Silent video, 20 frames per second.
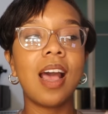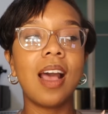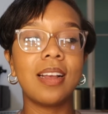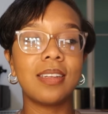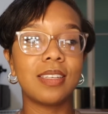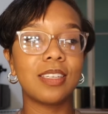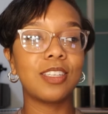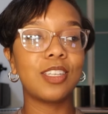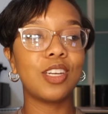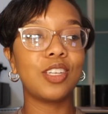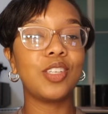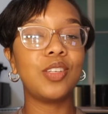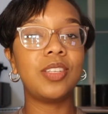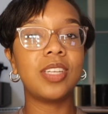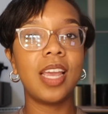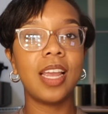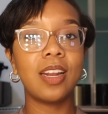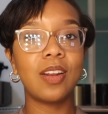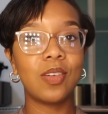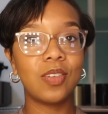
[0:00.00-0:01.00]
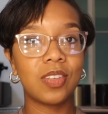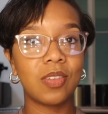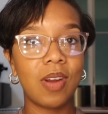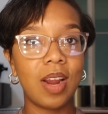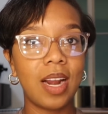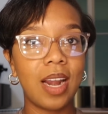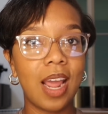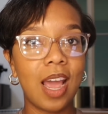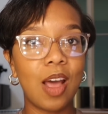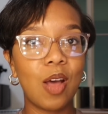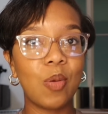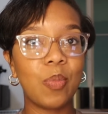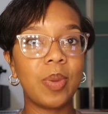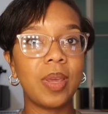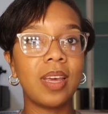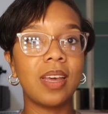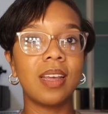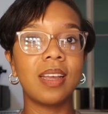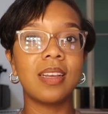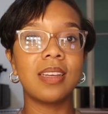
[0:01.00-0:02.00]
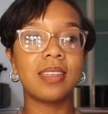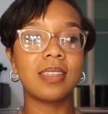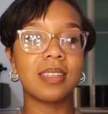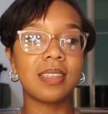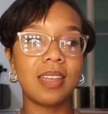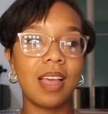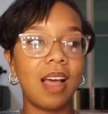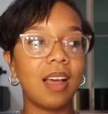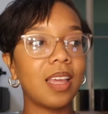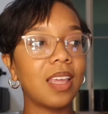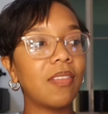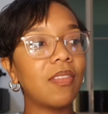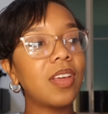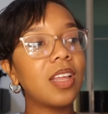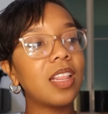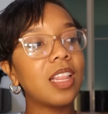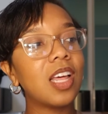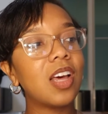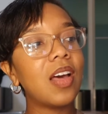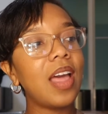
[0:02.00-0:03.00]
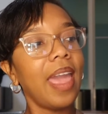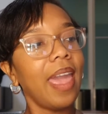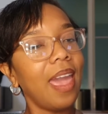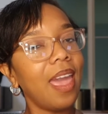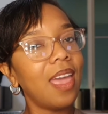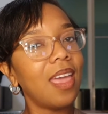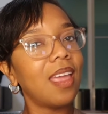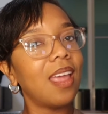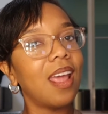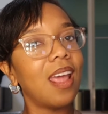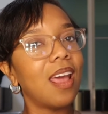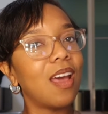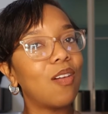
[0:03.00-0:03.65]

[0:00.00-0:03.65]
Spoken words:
I suggest you take notes right now, because I'll give you a little hint